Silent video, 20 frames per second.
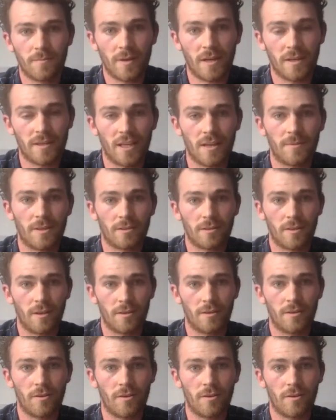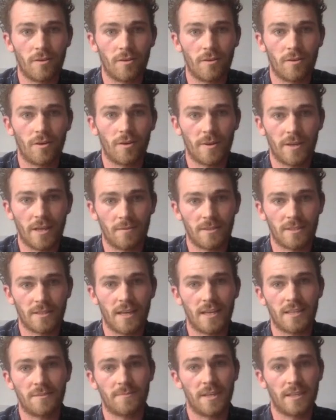pandemic and not being able
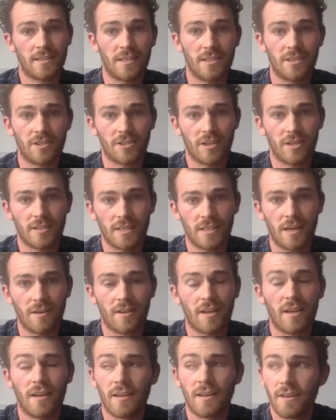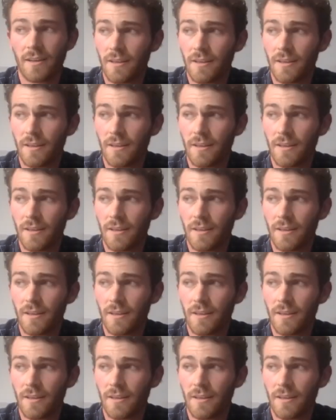to get as many t-shirts out there.